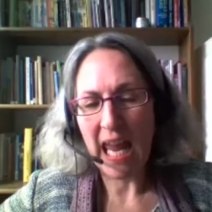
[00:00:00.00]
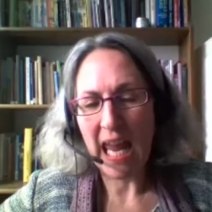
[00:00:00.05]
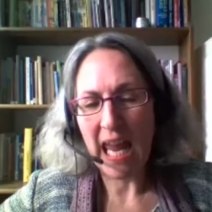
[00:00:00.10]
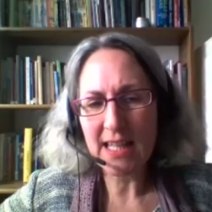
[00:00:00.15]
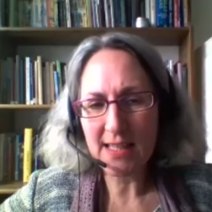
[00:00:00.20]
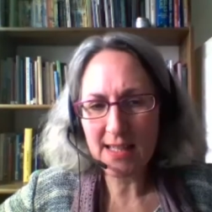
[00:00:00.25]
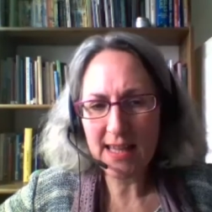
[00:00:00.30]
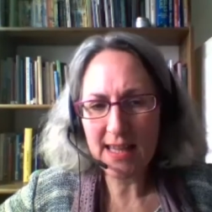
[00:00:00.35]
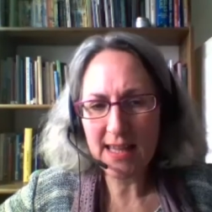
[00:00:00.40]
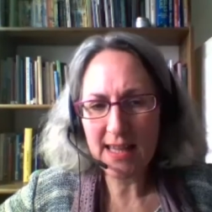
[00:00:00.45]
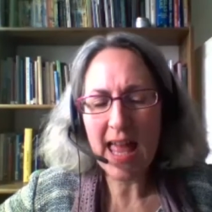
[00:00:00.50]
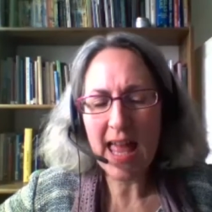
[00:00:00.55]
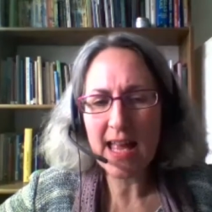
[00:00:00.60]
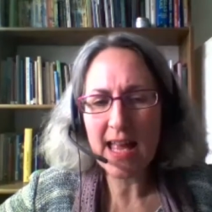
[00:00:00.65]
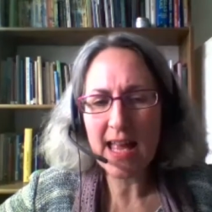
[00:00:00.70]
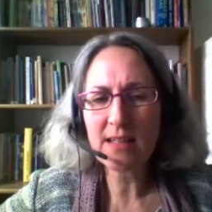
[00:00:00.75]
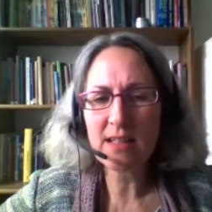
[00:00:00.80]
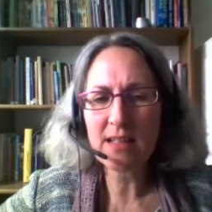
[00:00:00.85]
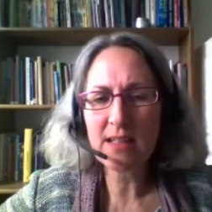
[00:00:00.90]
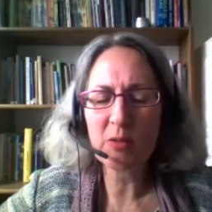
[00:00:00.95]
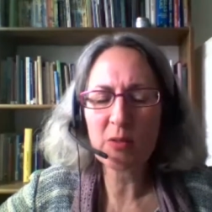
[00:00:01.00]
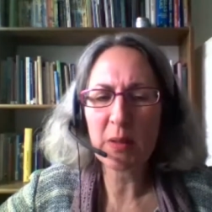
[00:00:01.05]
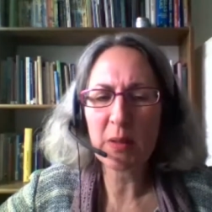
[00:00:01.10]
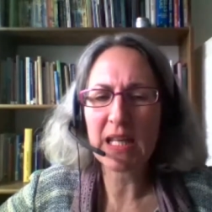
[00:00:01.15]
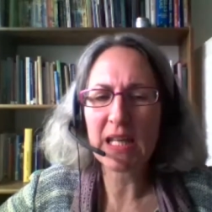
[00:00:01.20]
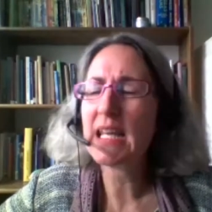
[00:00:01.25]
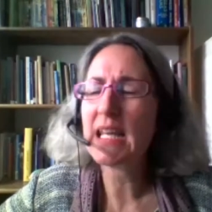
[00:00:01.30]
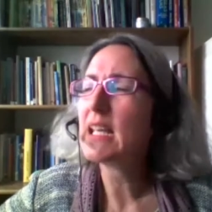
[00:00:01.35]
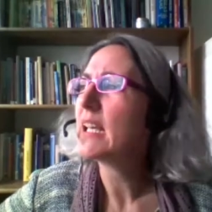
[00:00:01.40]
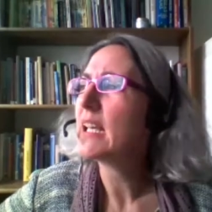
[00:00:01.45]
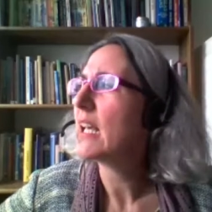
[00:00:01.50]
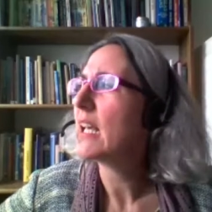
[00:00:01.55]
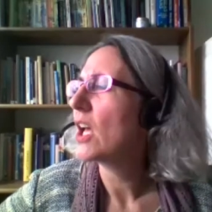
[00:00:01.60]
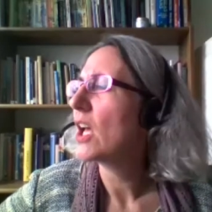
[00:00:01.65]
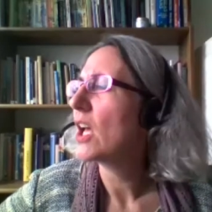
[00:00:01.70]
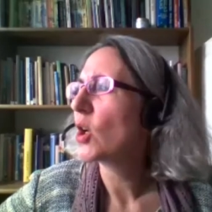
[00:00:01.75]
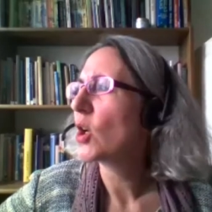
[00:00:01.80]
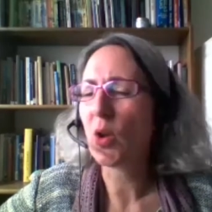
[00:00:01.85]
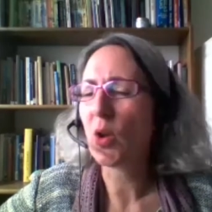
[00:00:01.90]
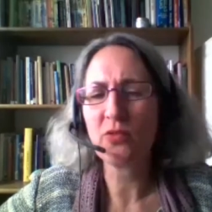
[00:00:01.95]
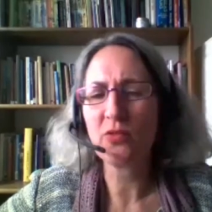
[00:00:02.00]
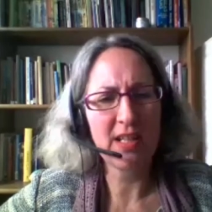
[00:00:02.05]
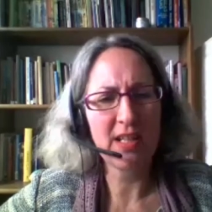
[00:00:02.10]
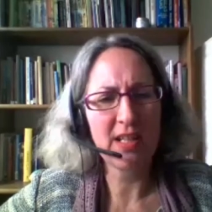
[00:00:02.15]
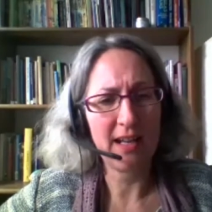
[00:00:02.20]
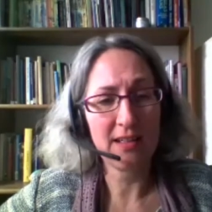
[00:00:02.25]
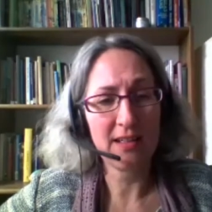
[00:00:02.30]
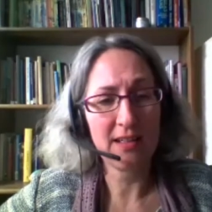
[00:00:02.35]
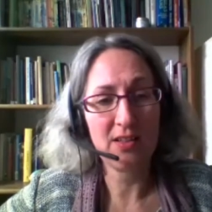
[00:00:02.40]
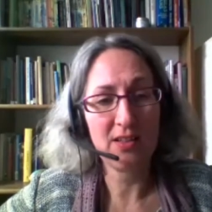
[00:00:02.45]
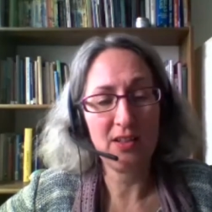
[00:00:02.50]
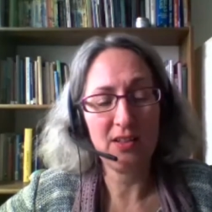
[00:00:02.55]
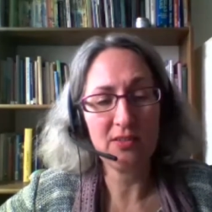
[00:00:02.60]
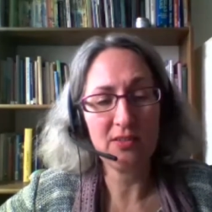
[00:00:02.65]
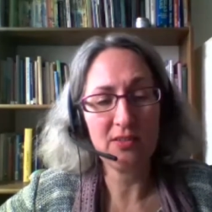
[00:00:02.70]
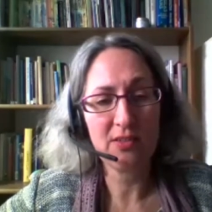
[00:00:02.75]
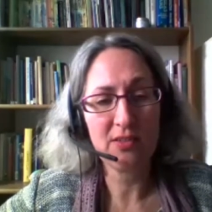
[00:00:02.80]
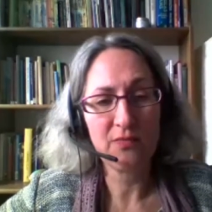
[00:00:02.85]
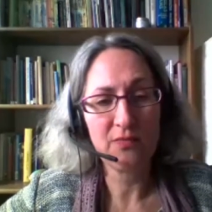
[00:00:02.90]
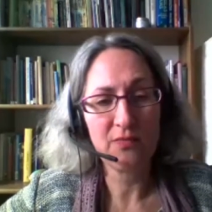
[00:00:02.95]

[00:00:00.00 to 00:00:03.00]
It's there to be contacted.